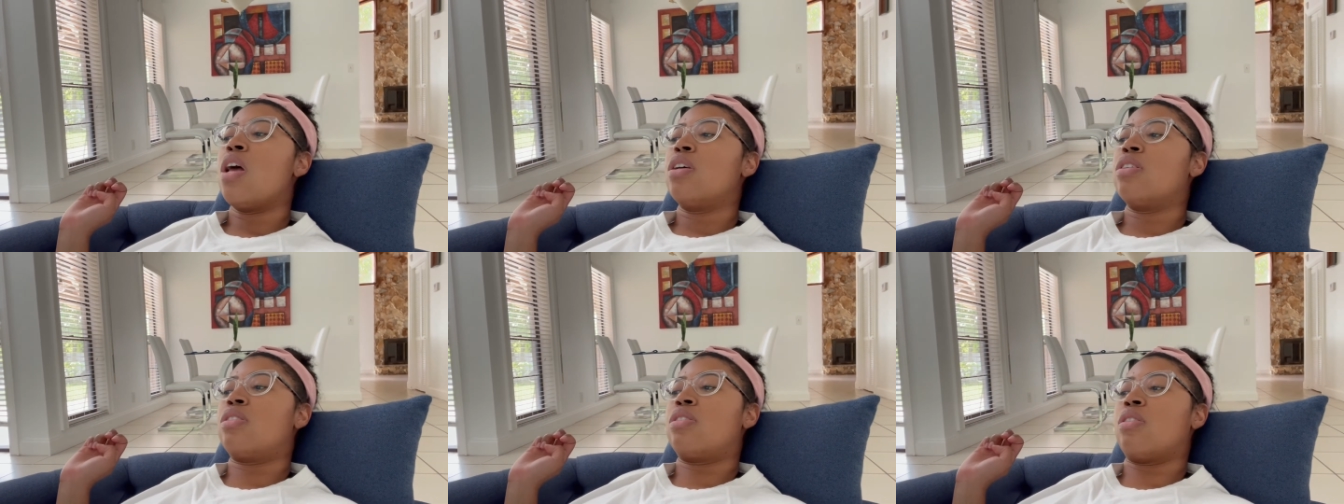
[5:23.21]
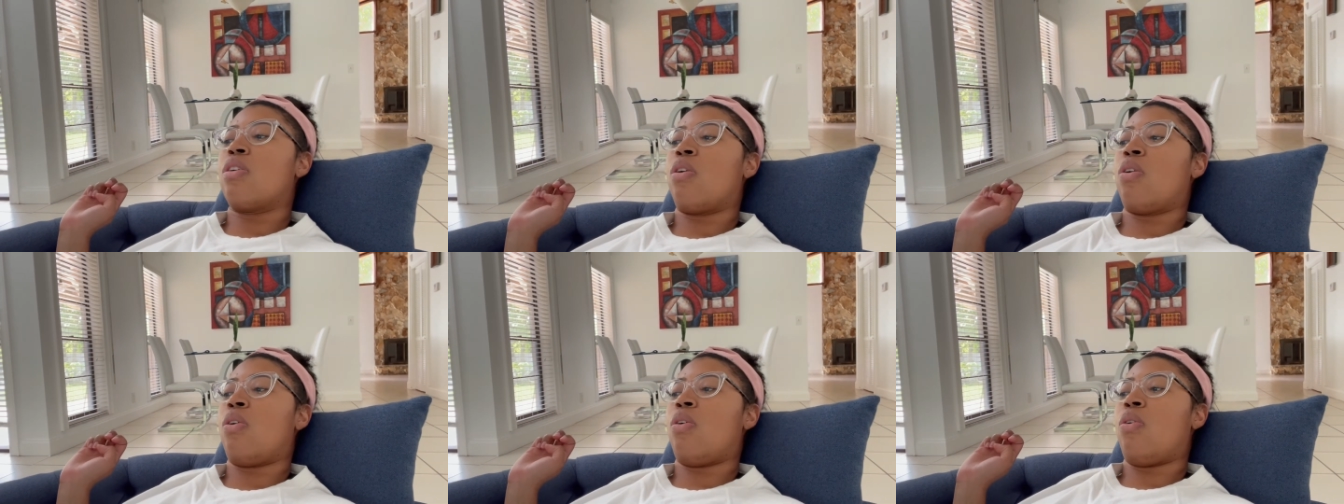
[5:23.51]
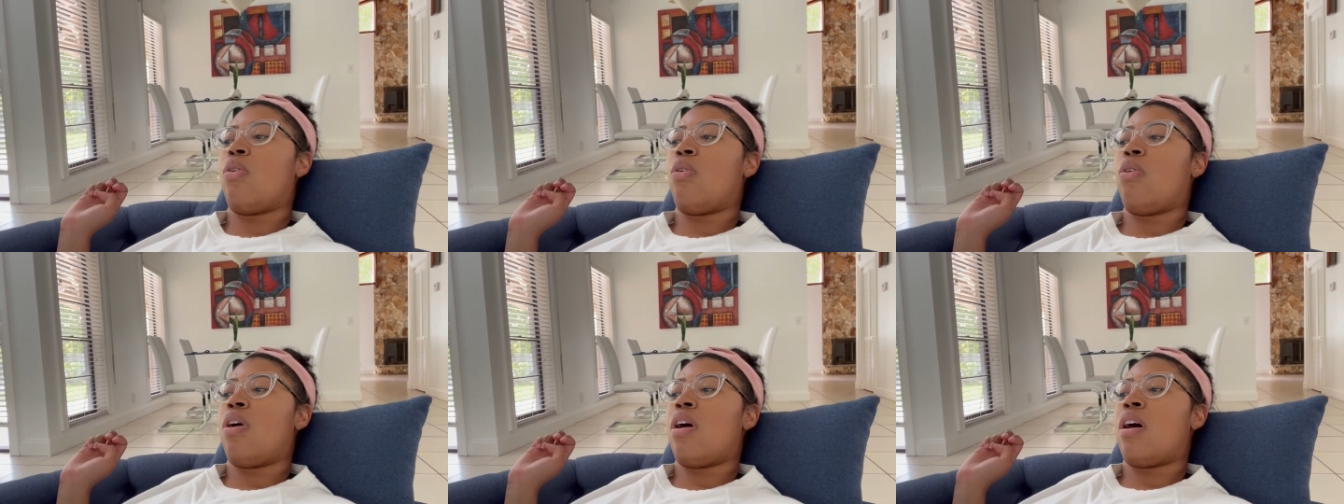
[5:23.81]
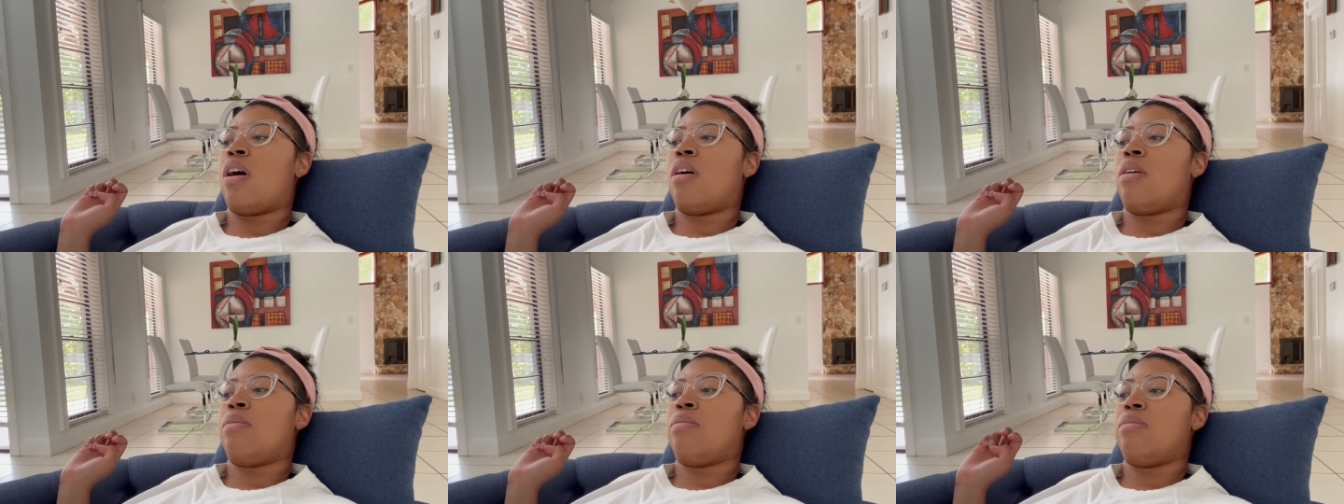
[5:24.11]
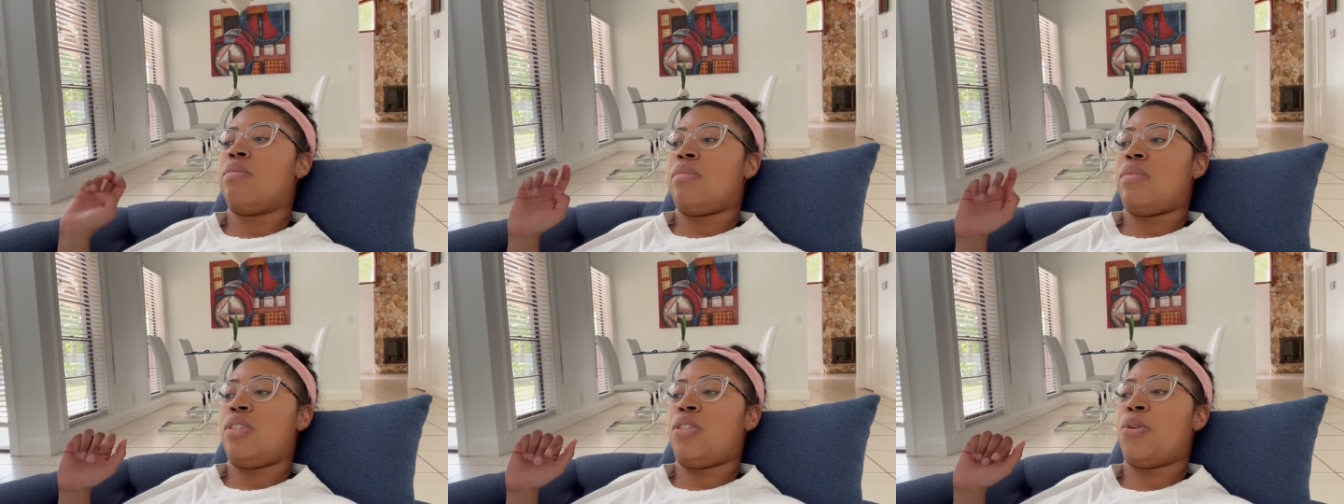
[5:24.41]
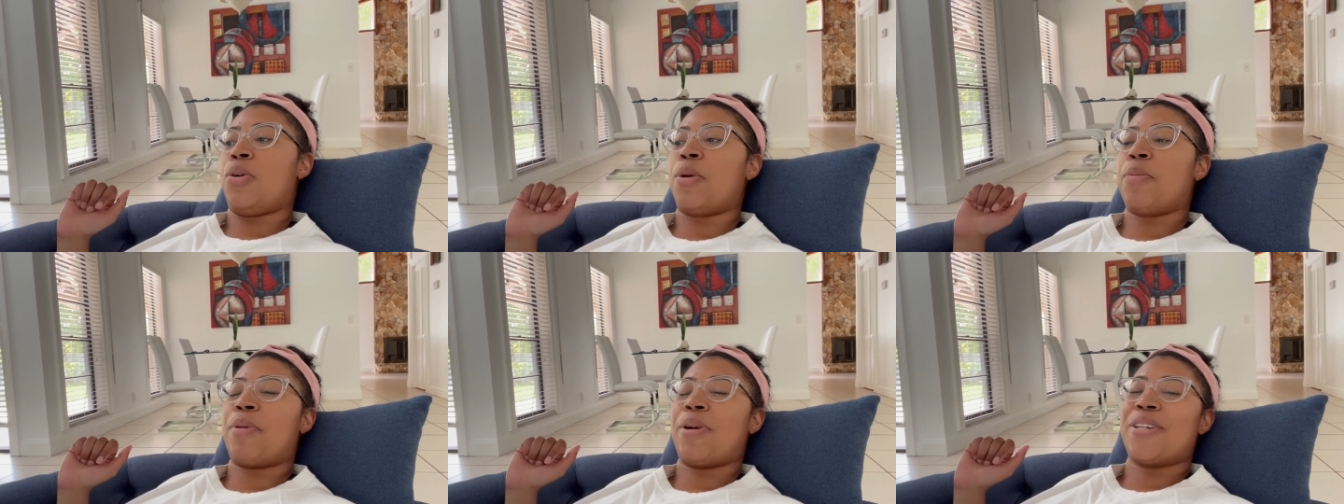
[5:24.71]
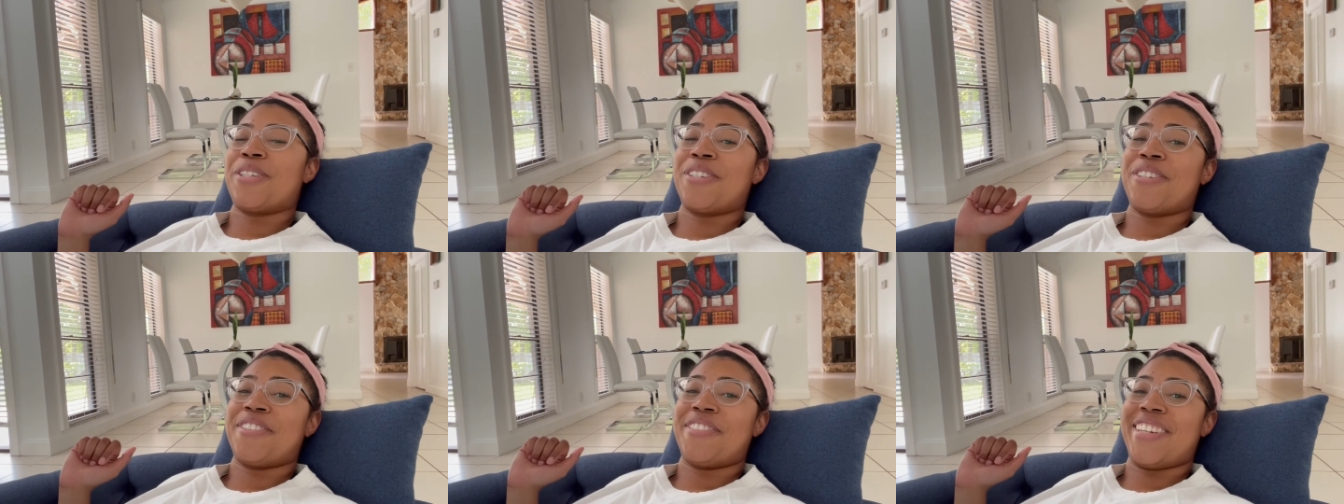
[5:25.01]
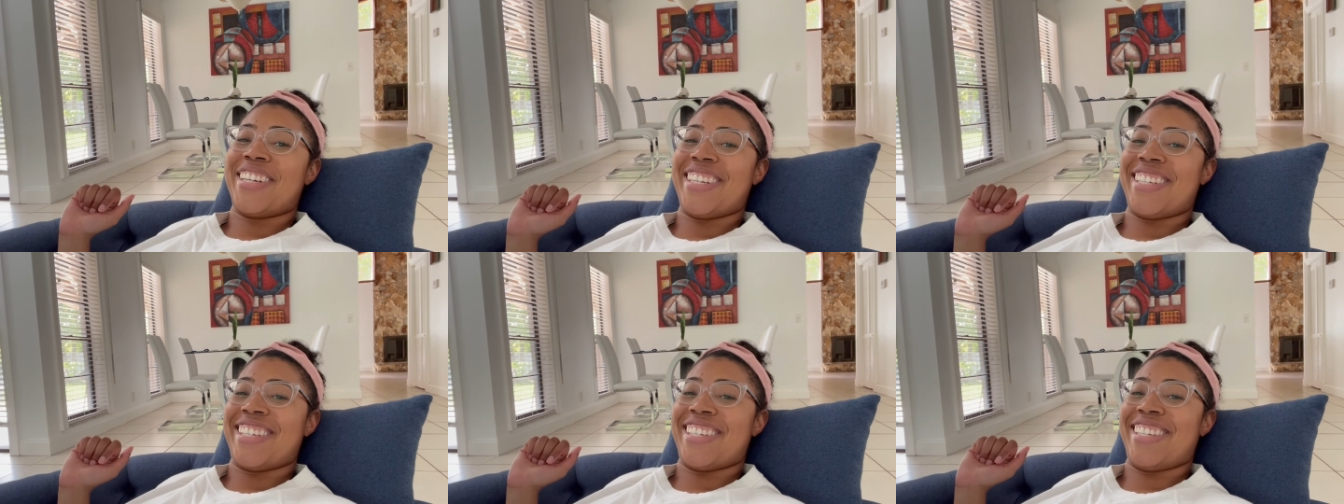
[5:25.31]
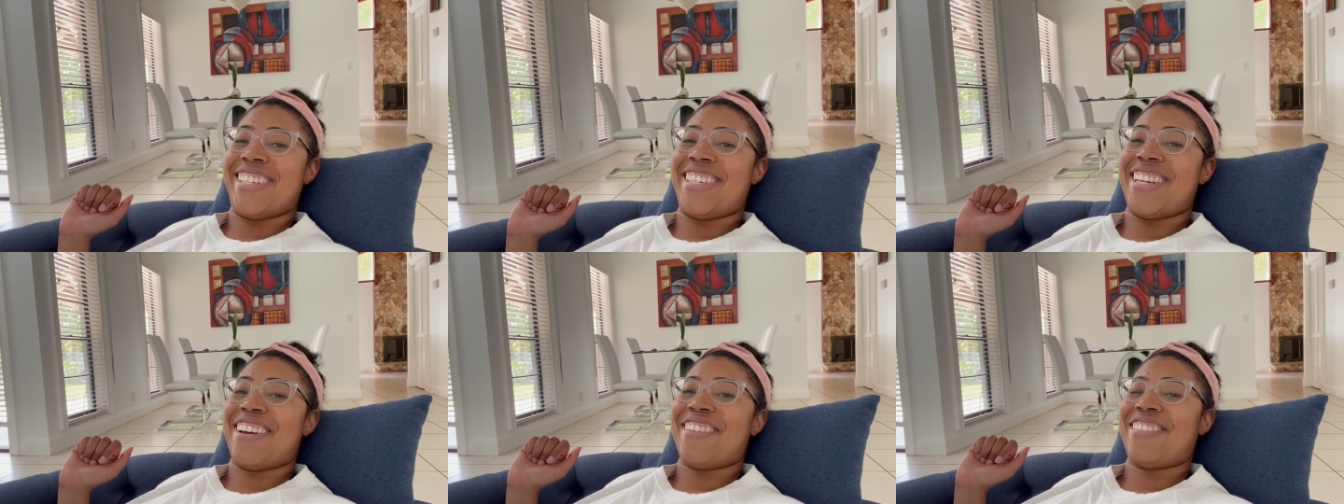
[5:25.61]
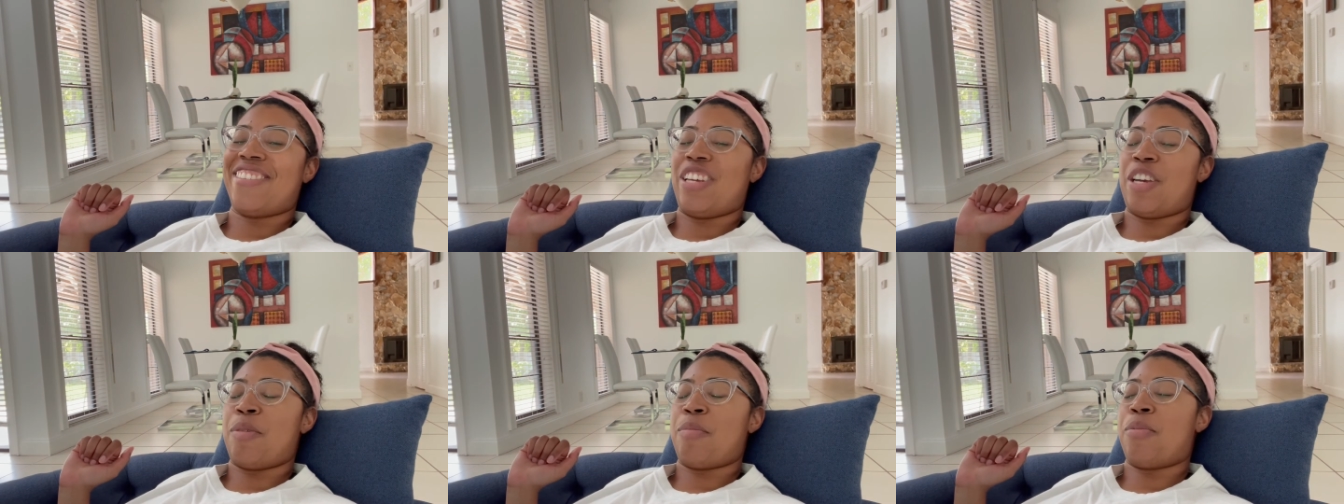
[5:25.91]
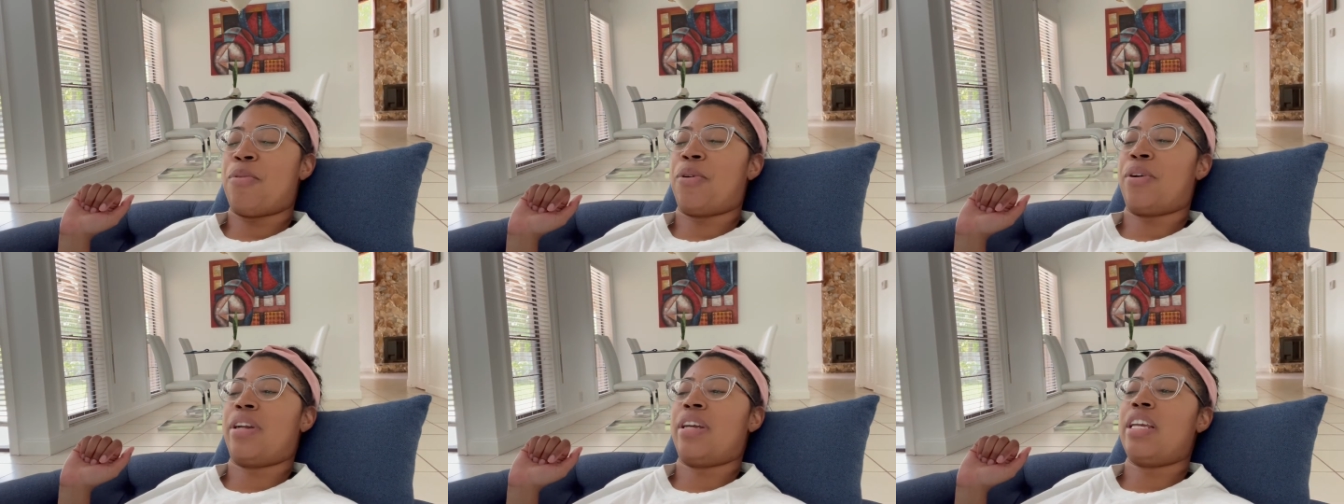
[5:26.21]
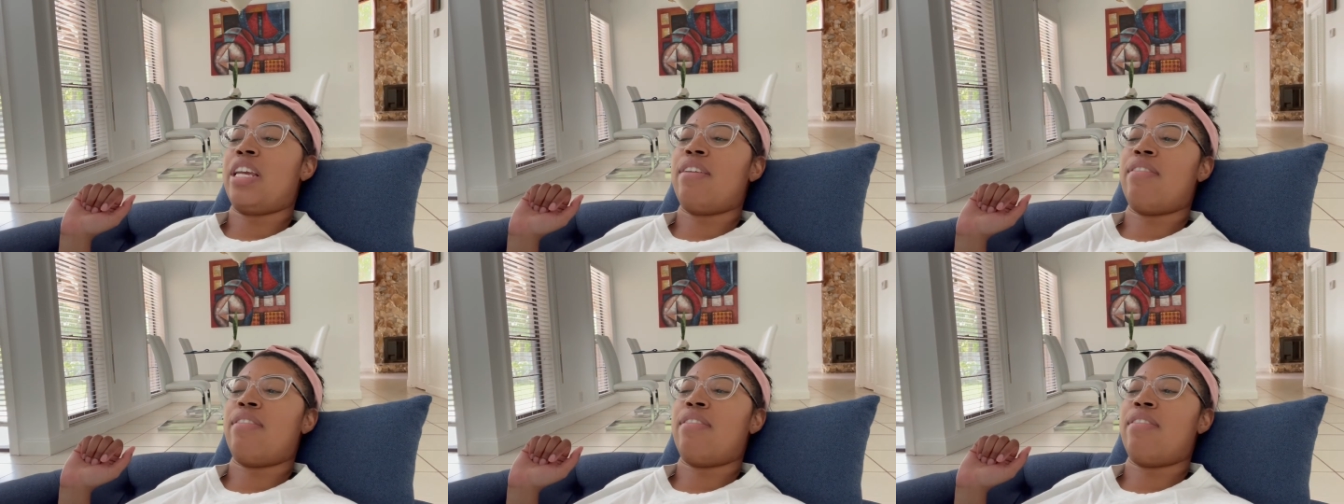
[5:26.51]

So doing personal fitness is definitely important.